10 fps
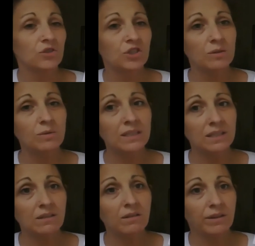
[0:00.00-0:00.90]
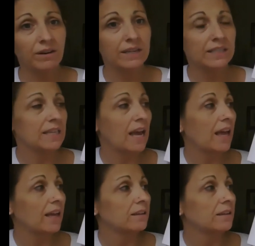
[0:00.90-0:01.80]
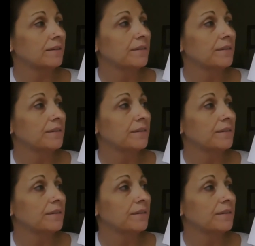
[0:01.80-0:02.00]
She was still very sad.